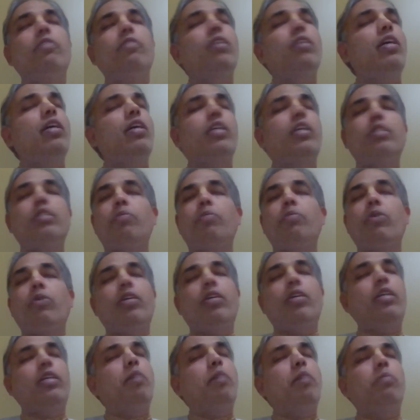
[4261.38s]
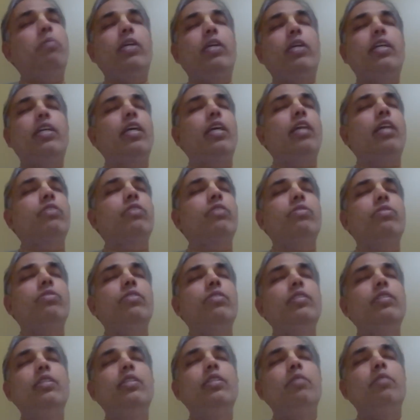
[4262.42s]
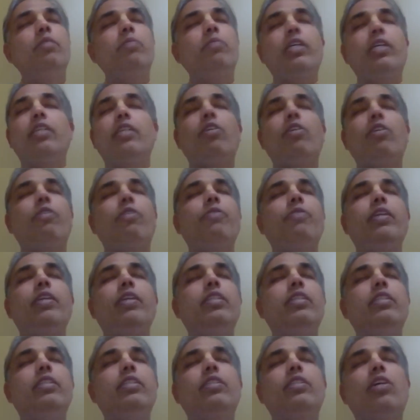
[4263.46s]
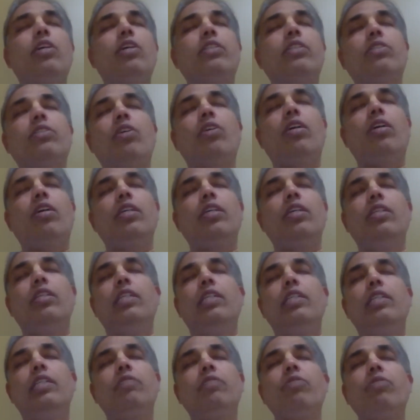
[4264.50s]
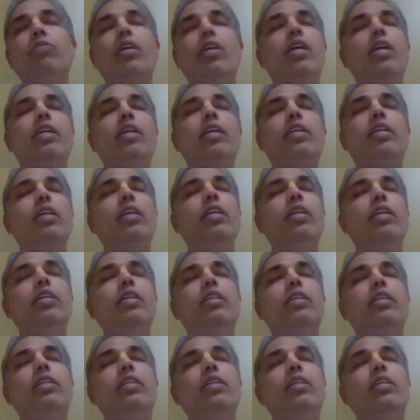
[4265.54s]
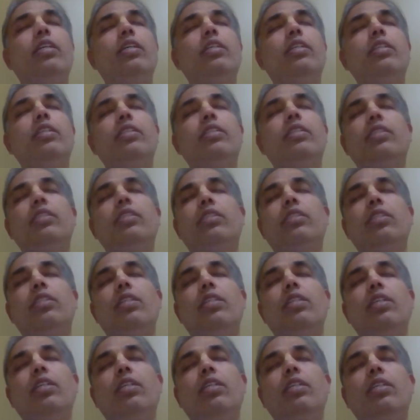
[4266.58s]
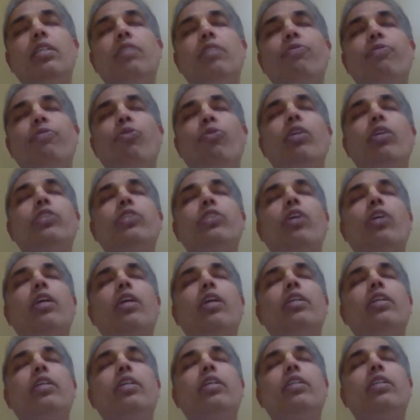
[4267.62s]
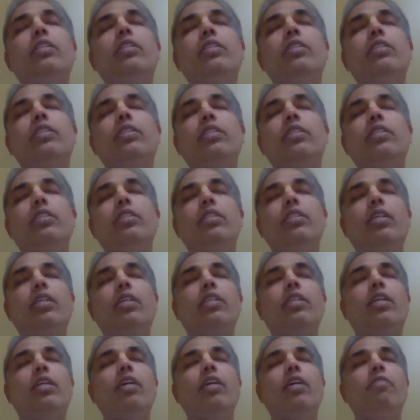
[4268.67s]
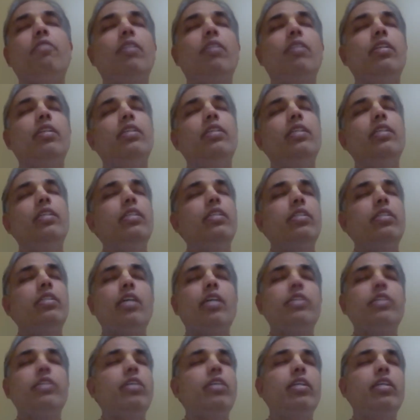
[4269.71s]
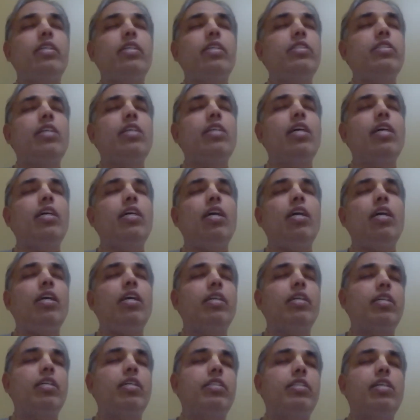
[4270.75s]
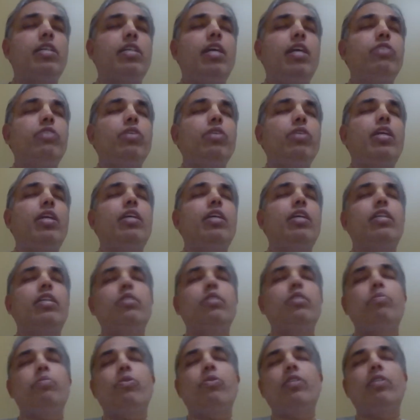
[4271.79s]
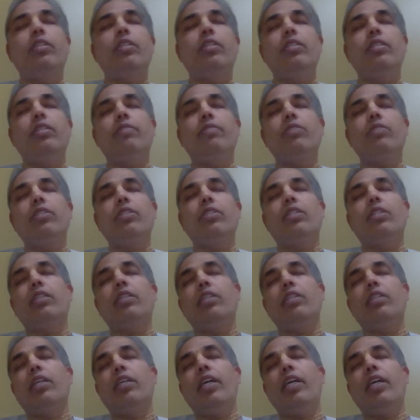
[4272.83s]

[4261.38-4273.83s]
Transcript: not reciprocate completely also. Because our faith is not strong. We are not really fully surrendered at that level. Naturally, Krishna also cannot reciprocate. Krishna is saying,